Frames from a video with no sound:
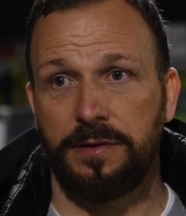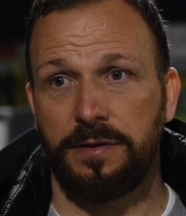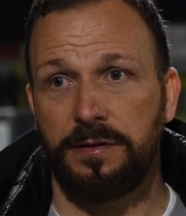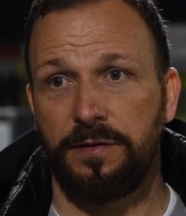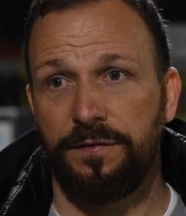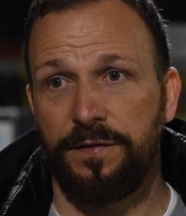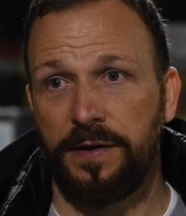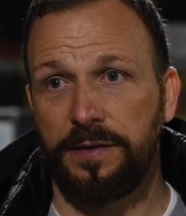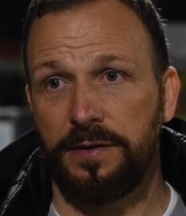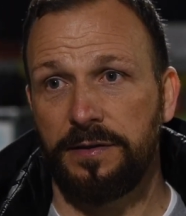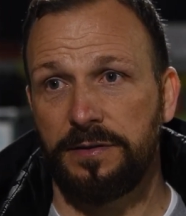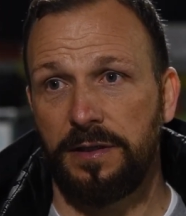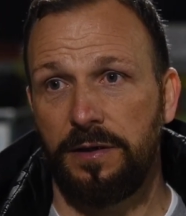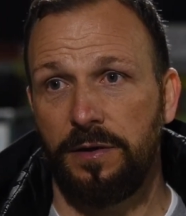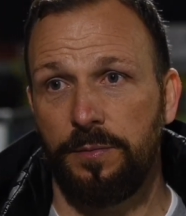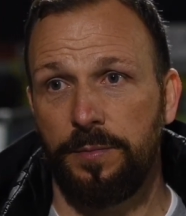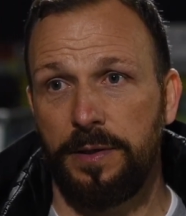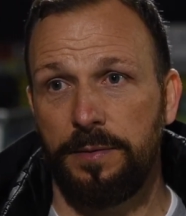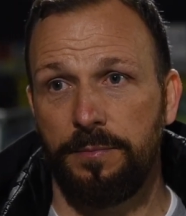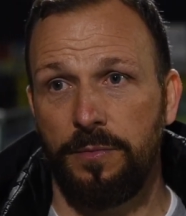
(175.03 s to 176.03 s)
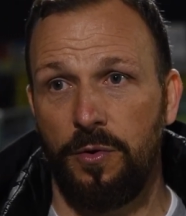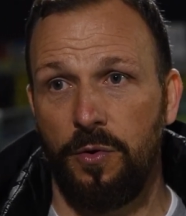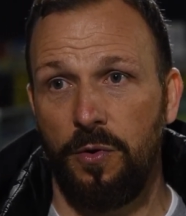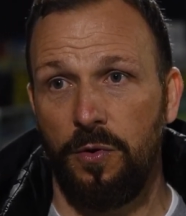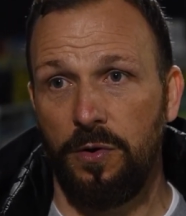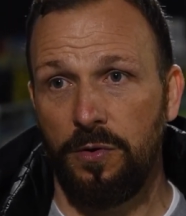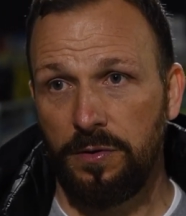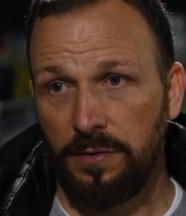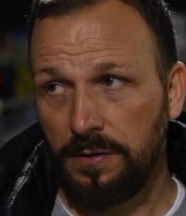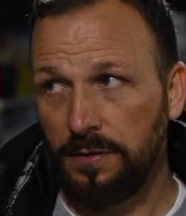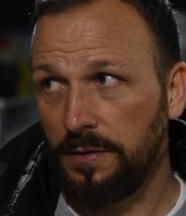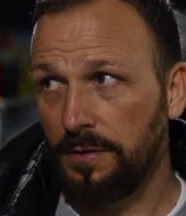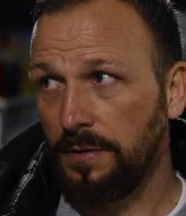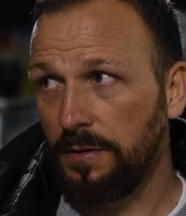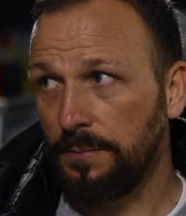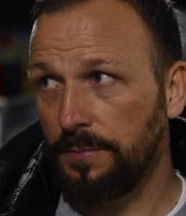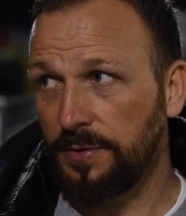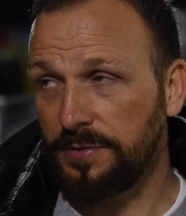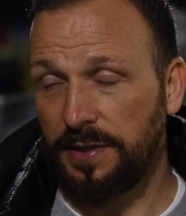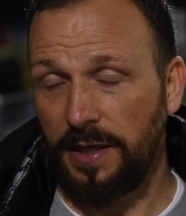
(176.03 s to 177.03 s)
defenders a little bit more
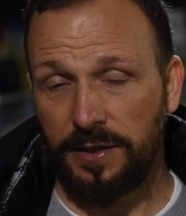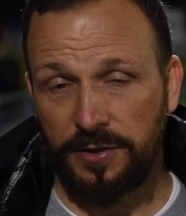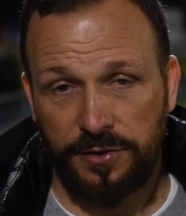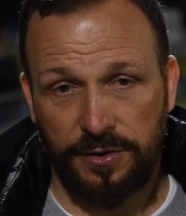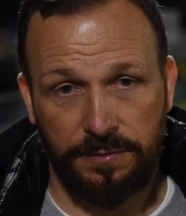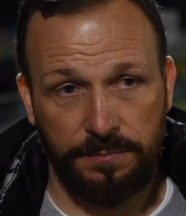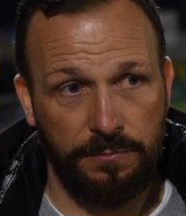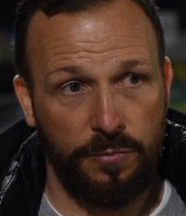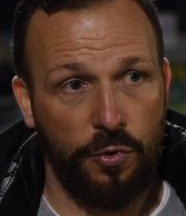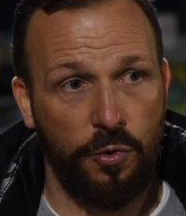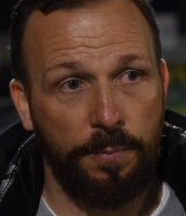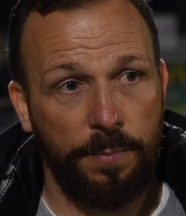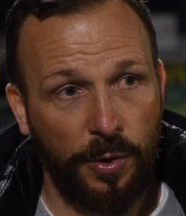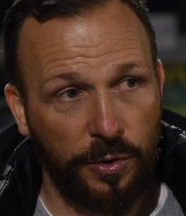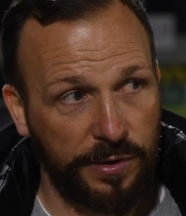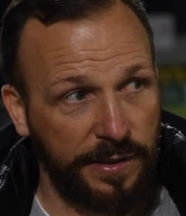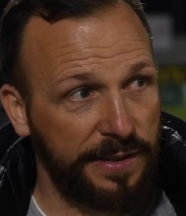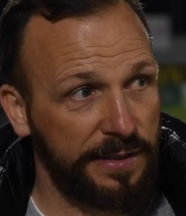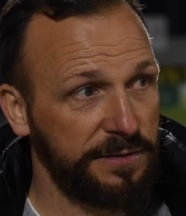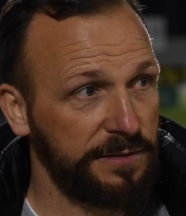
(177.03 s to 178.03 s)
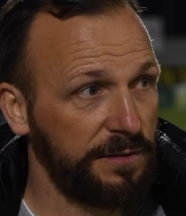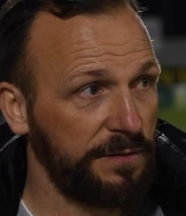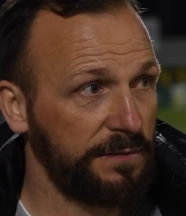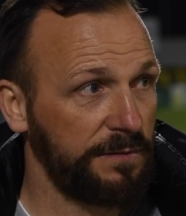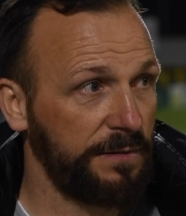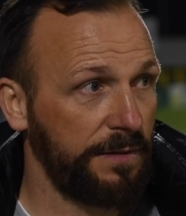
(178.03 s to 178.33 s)
protection, more bodies.